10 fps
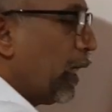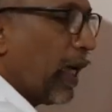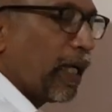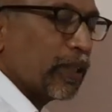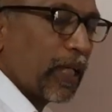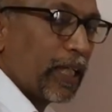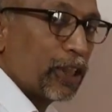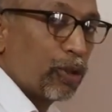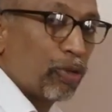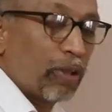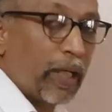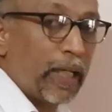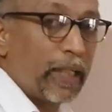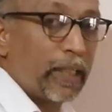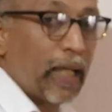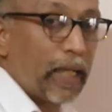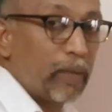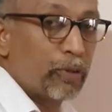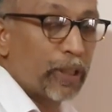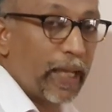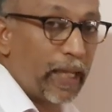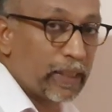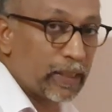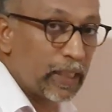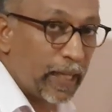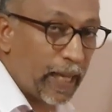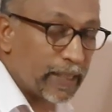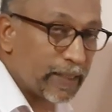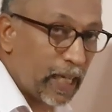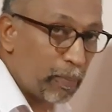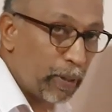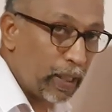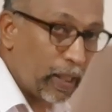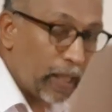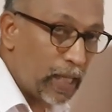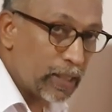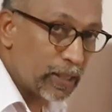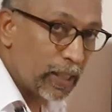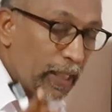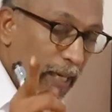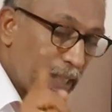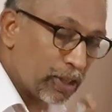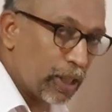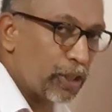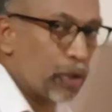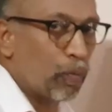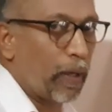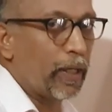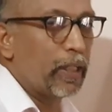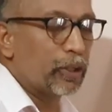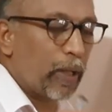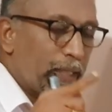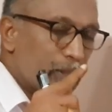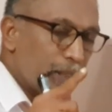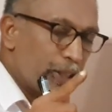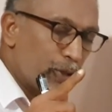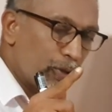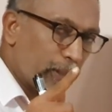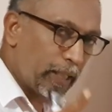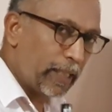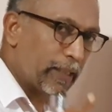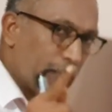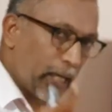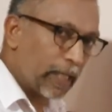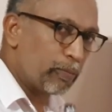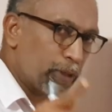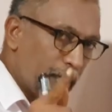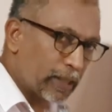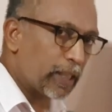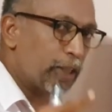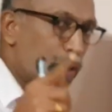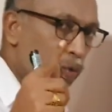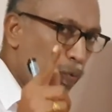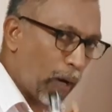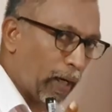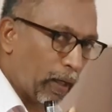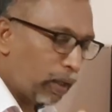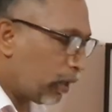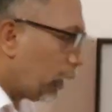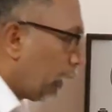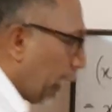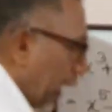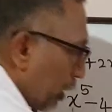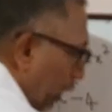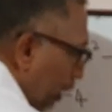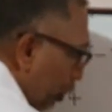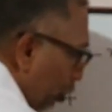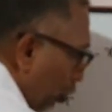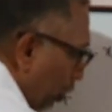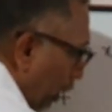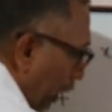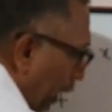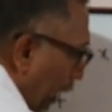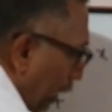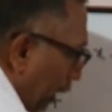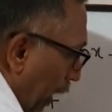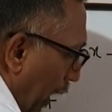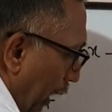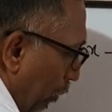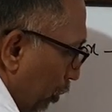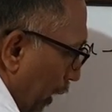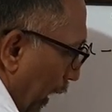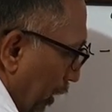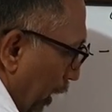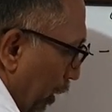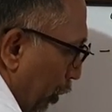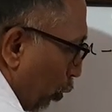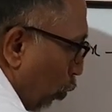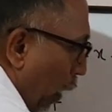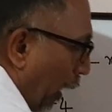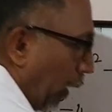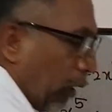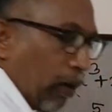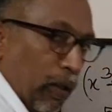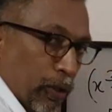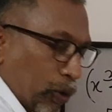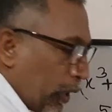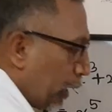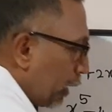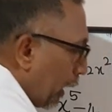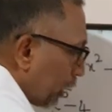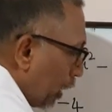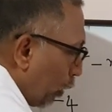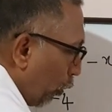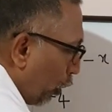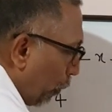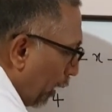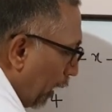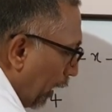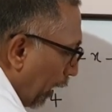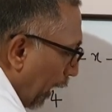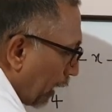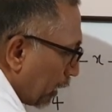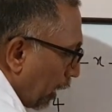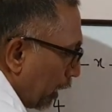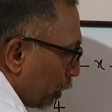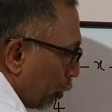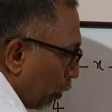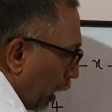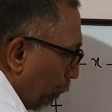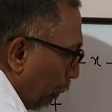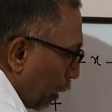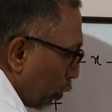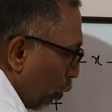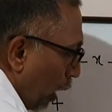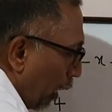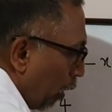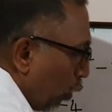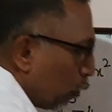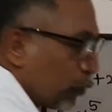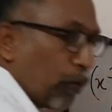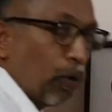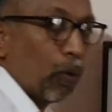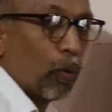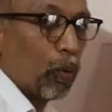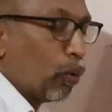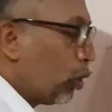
X raised to 3 times x. X can be written as x raised to 1. So x raised to 3 times x raised to 1. X raised to 3 times x raised to 1. So it is actually going to be x raised to 3 plus 1, 4.